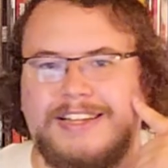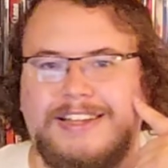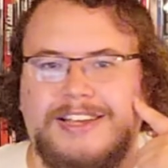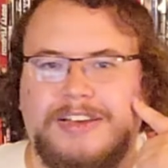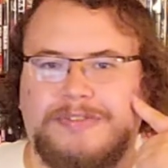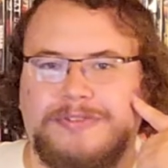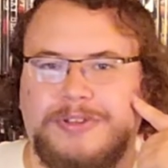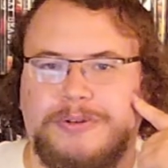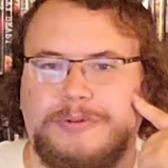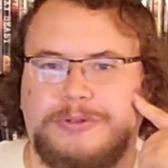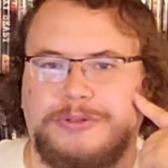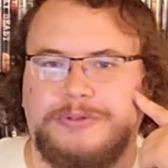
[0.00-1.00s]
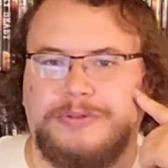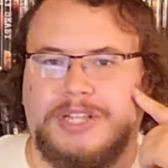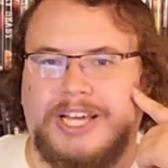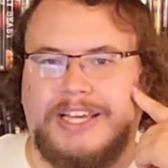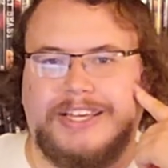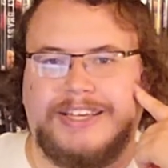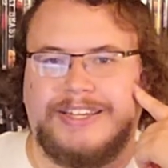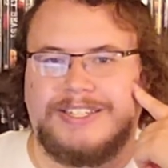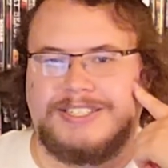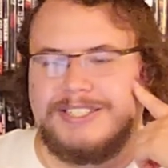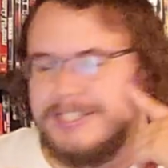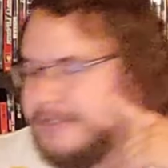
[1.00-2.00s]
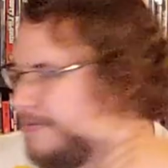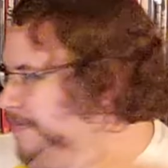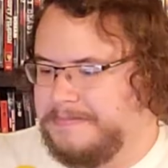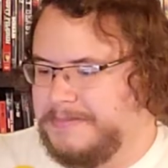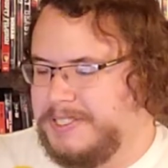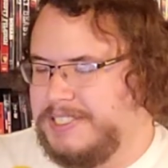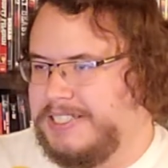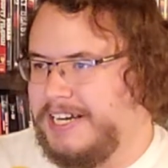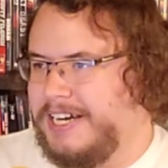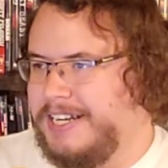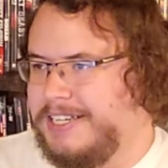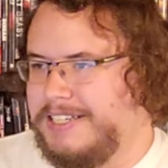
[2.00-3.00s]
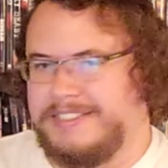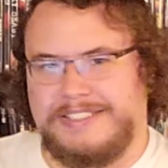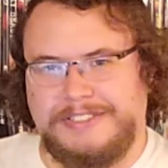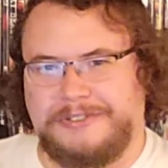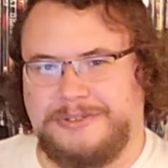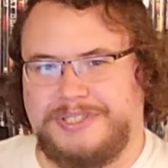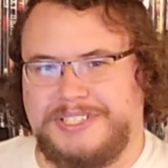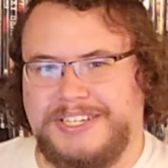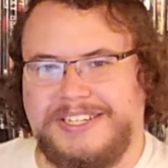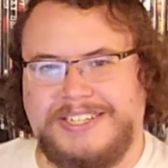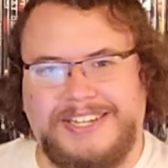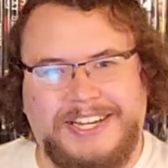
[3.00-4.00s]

if you do like it. It's kind of it's interesting.